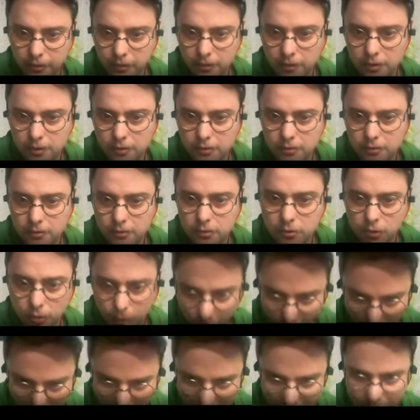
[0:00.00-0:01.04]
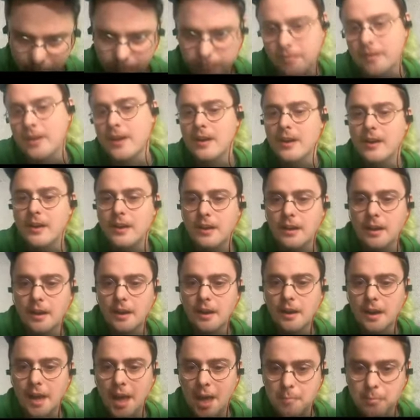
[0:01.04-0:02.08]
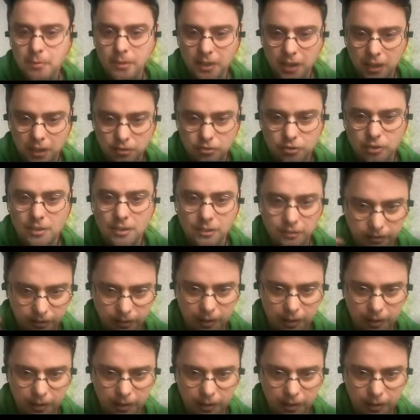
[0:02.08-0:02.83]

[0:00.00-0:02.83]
the graph uh, application.